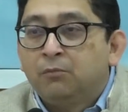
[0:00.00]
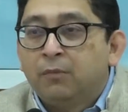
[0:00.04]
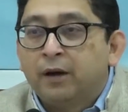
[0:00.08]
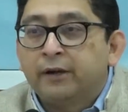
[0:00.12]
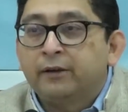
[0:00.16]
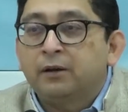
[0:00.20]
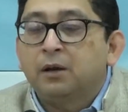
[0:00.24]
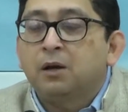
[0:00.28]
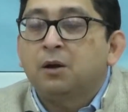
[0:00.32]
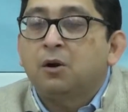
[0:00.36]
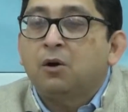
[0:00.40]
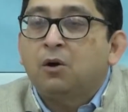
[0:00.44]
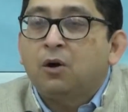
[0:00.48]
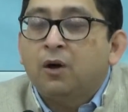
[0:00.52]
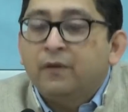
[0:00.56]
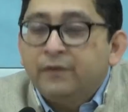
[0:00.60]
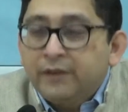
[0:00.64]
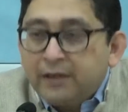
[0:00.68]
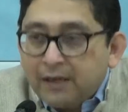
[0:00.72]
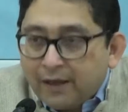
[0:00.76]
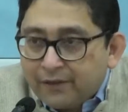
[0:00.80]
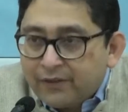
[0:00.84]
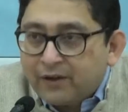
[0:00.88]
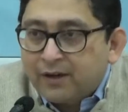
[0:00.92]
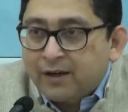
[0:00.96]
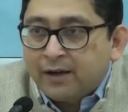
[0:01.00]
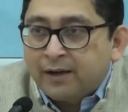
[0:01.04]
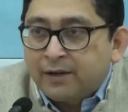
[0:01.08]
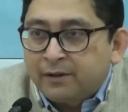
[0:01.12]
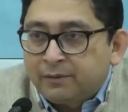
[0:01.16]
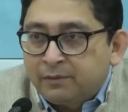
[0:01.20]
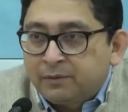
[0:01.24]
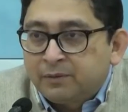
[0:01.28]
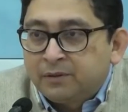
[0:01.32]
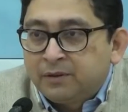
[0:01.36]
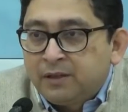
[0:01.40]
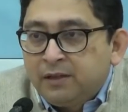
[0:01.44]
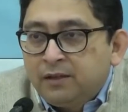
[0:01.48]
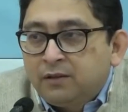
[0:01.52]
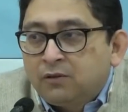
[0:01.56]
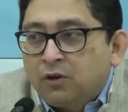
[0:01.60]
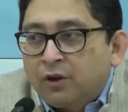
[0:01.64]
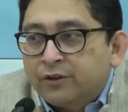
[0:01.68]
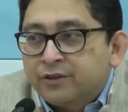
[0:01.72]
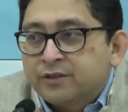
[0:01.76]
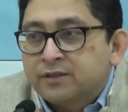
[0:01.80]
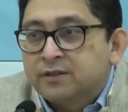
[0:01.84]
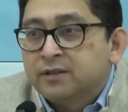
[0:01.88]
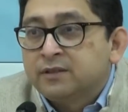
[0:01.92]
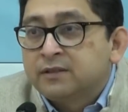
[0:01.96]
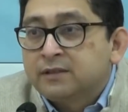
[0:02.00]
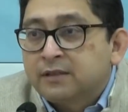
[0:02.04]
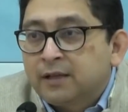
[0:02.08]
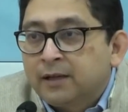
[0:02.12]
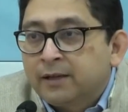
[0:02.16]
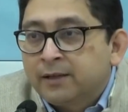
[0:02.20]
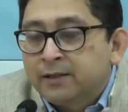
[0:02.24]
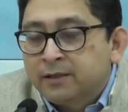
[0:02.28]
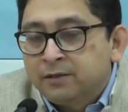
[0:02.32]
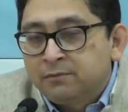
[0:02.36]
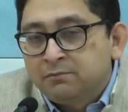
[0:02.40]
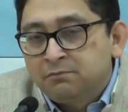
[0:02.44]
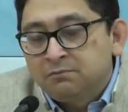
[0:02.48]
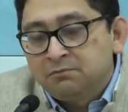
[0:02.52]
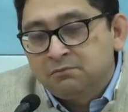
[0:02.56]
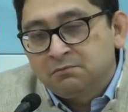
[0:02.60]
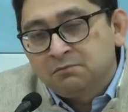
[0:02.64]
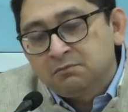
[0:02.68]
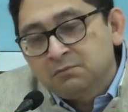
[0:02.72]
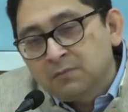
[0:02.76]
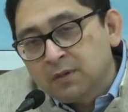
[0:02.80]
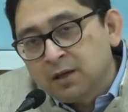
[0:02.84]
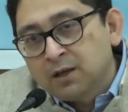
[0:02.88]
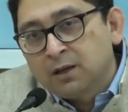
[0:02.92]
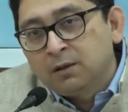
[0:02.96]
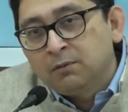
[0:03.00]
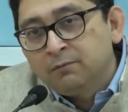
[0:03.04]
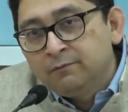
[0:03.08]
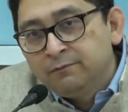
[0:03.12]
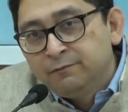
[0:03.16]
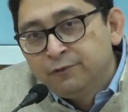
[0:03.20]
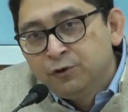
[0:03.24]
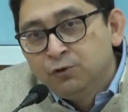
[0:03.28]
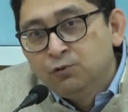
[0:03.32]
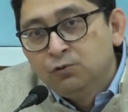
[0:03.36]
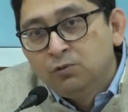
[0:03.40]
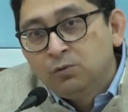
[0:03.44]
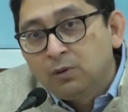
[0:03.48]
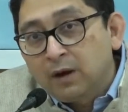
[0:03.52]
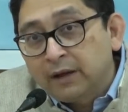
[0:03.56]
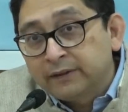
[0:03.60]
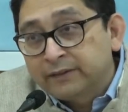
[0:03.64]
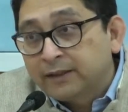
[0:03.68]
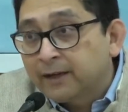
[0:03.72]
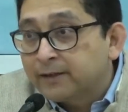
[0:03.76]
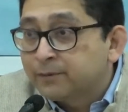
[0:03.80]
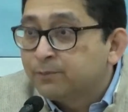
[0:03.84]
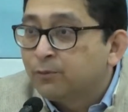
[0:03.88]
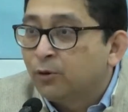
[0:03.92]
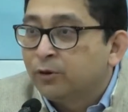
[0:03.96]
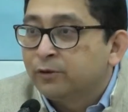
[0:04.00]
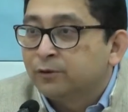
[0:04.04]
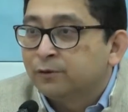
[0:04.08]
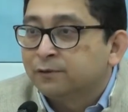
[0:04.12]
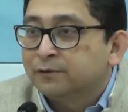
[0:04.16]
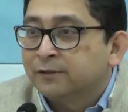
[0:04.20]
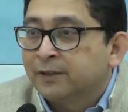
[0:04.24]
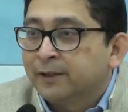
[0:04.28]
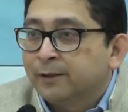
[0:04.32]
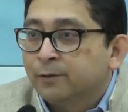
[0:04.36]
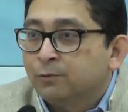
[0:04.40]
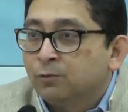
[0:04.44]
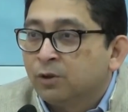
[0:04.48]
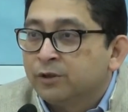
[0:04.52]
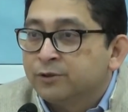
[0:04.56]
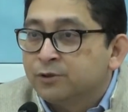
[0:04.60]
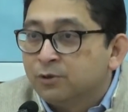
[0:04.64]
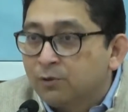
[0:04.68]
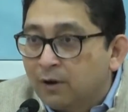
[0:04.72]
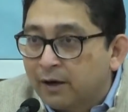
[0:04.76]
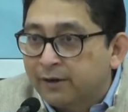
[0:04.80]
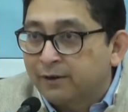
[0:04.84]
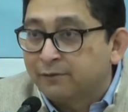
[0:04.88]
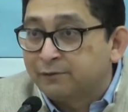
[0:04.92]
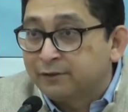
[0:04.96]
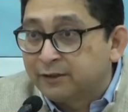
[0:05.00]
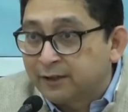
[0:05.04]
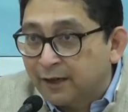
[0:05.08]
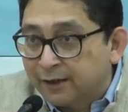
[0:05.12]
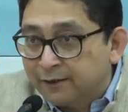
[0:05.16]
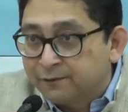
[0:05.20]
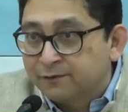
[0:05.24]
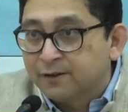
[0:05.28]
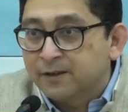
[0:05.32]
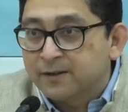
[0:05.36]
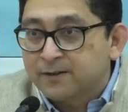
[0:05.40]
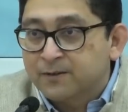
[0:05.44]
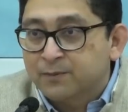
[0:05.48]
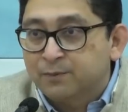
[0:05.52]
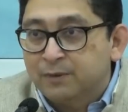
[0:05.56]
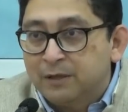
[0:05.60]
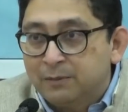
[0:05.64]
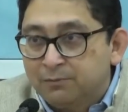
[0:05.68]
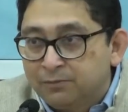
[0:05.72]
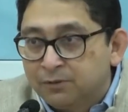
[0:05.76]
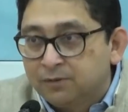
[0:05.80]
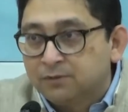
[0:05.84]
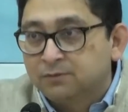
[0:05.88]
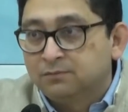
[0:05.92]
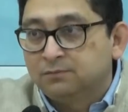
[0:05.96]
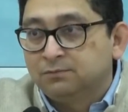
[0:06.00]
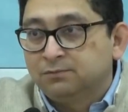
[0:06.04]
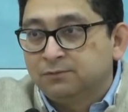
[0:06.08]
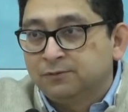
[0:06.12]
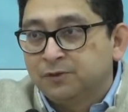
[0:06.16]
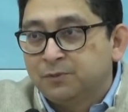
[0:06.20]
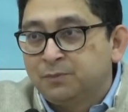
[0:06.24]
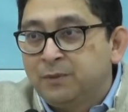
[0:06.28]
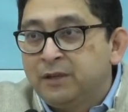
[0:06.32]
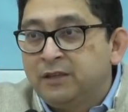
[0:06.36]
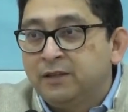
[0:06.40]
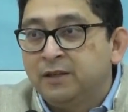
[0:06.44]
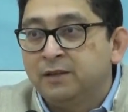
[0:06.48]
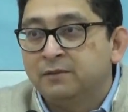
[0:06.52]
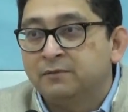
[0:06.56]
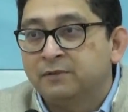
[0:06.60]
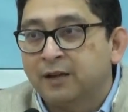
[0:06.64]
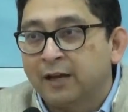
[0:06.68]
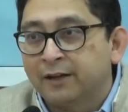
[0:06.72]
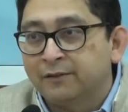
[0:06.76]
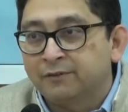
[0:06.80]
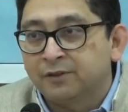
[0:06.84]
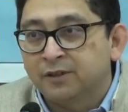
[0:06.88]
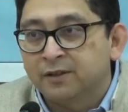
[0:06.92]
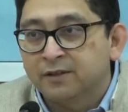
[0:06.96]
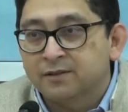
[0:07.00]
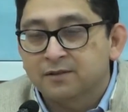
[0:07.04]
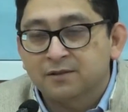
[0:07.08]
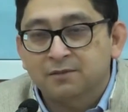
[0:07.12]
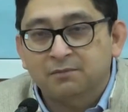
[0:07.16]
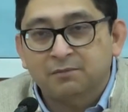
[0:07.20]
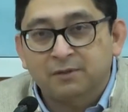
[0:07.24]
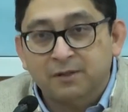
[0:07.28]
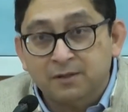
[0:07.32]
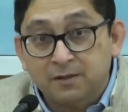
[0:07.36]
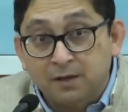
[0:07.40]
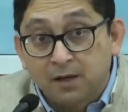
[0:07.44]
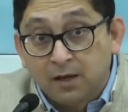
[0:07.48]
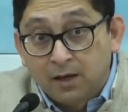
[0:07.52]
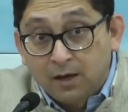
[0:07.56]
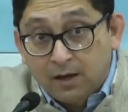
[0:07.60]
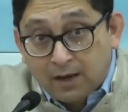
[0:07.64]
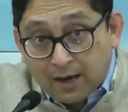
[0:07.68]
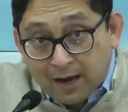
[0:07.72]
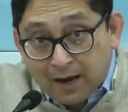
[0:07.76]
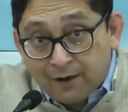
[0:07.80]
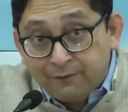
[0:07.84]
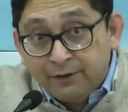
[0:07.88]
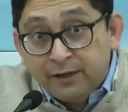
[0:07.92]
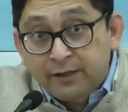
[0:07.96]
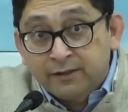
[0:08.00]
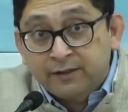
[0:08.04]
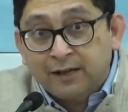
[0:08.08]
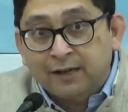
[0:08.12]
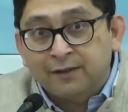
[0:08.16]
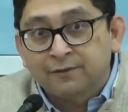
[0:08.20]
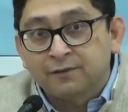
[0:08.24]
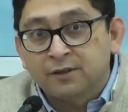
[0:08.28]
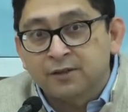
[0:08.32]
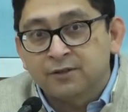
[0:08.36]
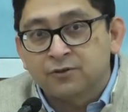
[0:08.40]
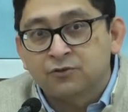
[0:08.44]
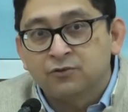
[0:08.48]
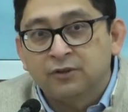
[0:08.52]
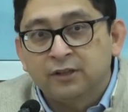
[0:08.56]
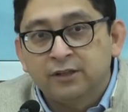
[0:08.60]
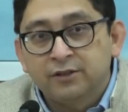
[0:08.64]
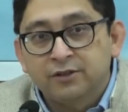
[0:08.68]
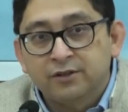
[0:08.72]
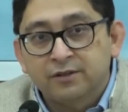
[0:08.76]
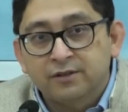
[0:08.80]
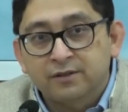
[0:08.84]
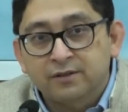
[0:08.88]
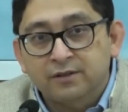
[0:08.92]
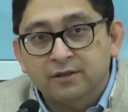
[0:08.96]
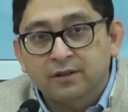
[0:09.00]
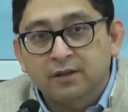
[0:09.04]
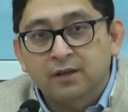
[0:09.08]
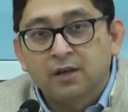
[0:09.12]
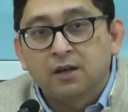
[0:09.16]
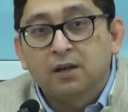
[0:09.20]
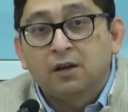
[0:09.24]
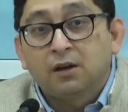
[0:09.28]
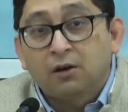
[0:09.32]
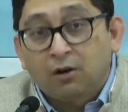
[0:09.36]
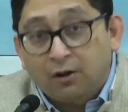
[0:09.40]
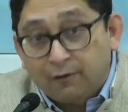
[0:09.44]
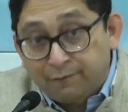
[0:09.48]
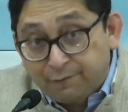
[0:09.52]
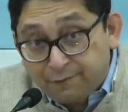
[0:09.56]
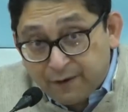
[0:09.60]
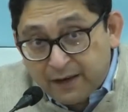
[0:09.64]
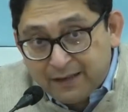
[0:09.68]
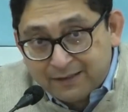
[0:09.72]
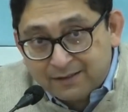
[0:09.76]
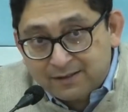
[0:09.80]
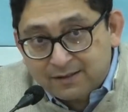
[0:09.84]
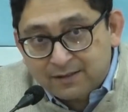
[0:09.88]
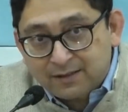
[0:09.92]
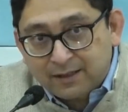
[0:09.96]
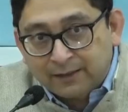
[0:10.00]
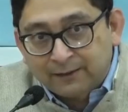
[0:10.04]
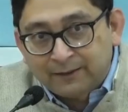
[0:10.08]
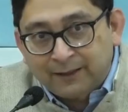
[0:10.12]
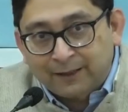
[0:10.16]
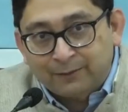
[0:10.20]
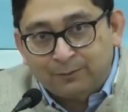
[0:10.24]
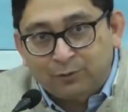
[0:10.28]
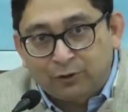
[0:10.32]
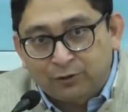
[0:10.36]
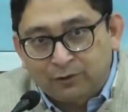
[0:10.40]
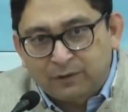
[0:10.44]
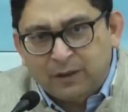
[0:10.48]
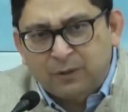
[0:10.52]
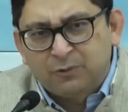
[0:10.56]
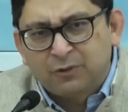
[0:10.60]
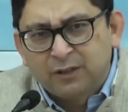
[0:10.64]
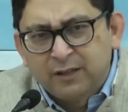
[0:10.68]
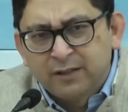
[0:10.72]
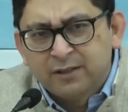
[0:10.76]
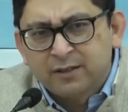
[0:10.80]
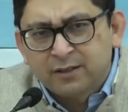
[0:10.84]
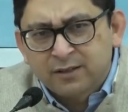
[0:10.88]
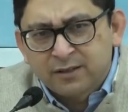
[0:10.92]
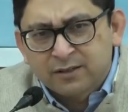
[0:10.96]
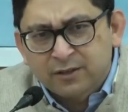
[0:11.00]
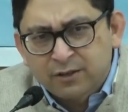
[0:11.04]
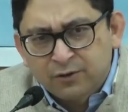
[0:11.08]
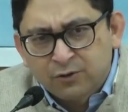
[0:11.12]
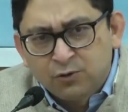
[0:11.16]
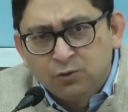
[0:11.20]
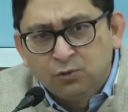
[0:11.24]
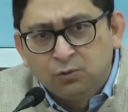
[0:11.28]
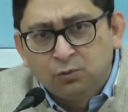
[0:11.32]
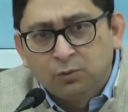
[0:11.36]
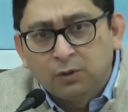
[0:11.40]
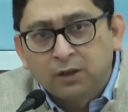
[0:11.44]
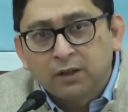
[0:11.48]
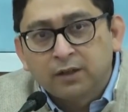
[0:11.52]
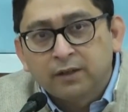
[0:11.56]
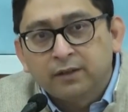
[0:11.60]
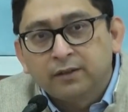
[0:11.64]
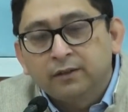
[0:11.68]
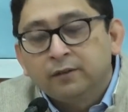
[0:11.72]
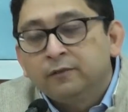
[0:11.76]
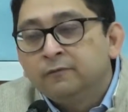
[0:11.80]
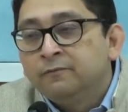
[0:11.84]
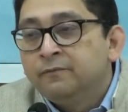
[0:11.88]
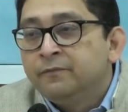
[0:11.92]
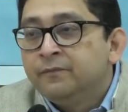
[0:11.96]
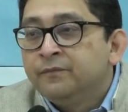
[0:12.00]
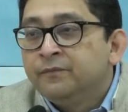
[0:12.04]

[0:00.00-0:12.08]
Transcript: But on the other hand, the Constantine view at that point of time was you had a diverse people speaking diverse, having diverse religions, or faiths at that point of time. Religion is a new word.